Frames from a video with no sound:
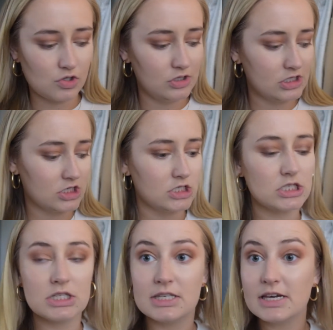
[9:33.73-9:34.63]
This
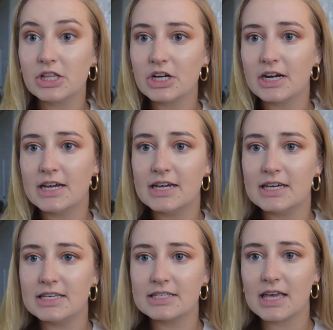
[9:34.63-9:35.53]
concealer
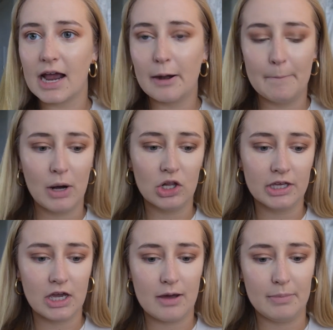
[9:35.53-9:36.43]
is kind of
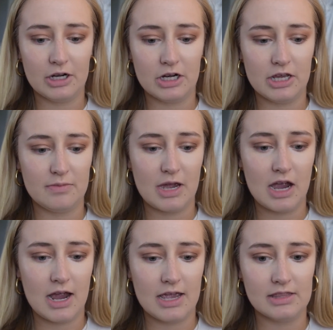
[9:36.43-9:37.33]
balling up underneath my
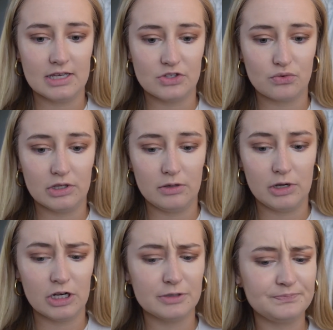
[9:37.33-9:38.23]
eye, and that's really
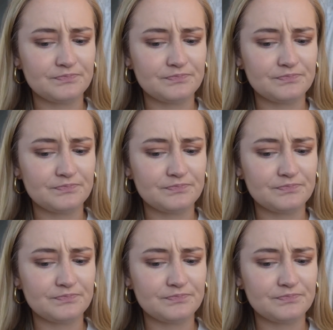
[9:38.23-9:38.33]
weird.